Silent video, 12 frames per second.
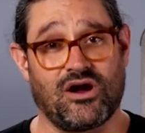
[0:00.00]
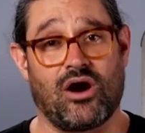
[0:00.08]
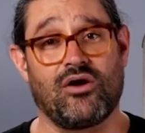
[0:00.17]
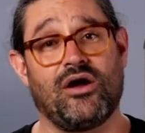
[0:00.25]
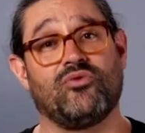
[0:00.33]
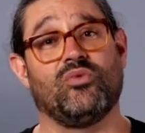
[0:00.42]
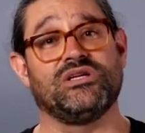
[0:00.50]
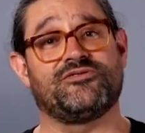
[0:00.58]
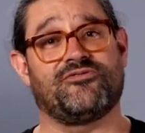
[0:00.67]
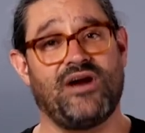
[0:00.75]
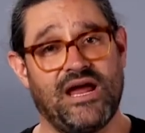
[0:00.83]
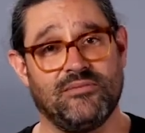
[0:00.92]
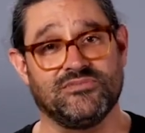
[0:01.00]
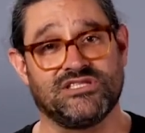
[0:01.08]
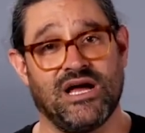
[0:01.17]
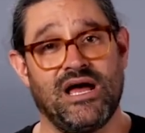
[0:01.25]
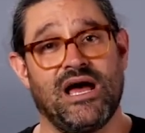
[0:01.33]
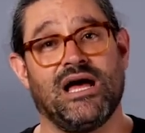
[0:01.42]
are on which frames.
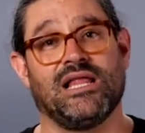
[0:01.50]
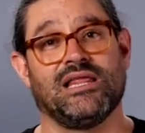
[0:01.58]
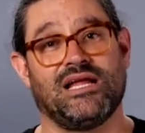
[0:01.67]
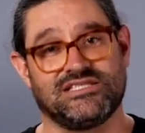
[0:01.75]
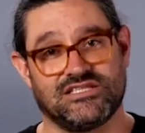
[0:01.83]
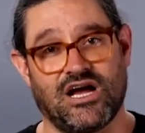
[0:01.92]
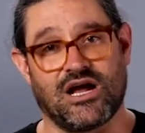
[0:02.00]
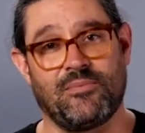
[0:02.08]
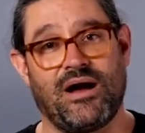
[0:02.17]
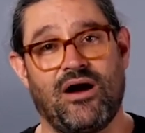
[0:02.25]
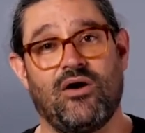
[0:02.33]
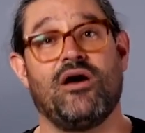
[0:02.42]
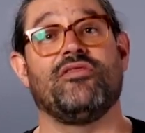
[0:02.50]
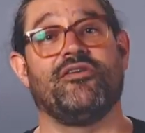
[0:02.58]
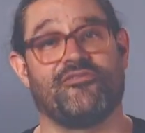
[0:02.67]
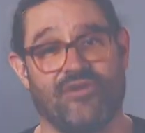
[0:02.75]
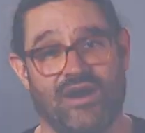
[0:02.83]
Let's talk about the